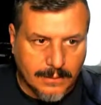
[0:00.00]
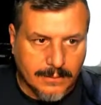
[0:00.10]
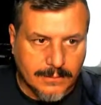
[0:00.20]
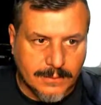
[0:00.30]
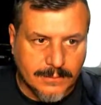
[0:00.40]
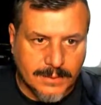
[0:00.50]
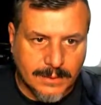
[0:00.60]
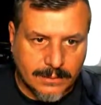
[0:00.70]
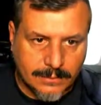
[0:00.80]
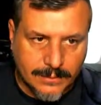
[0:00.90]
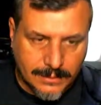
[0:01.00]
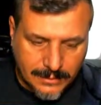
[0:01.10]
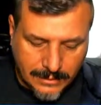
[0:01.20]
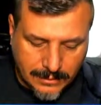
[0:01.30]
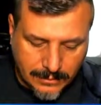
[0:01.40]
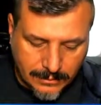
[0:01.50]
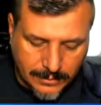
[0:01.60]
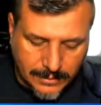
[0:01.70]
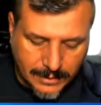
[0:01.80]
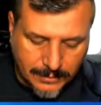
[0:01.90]
We'll need to know
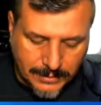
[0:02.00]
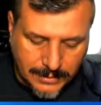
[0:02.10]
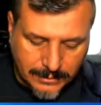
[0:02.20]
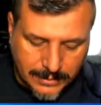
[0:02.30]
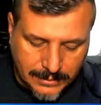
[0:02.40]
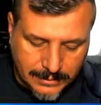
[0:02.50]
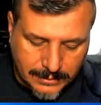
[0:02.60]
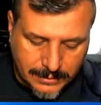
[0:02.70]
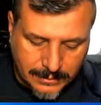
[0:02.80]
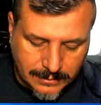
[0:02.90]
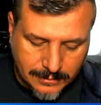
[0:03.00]
what the IP address is,